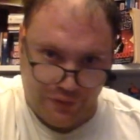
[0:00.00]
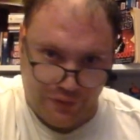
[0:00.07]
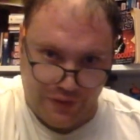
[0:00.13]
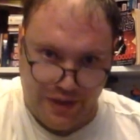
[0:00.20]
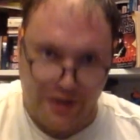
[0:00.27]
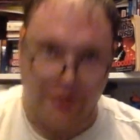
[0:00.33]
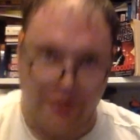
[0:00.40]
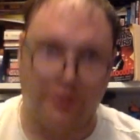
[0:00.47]

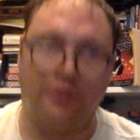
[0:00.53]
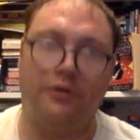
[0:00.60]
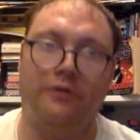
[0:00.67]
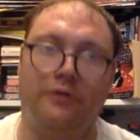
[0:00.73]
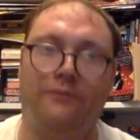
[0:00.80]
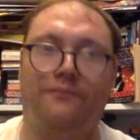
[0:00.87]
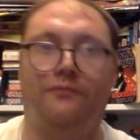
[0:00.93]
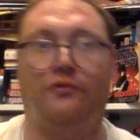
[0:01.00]
the
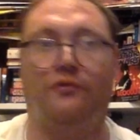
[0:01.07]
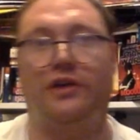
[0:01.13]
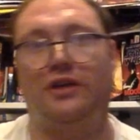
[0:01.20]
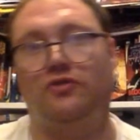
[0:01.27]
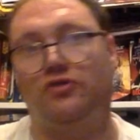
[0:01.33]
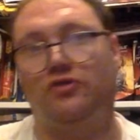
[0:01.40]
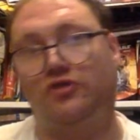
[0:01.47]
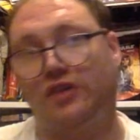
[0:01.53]

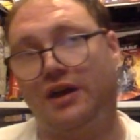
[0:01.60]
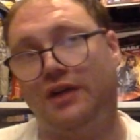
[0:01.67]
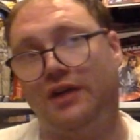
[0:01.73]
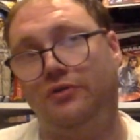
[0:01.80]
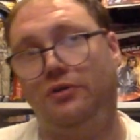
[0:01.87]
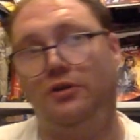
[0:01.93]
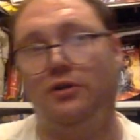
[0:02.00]
Rangers had,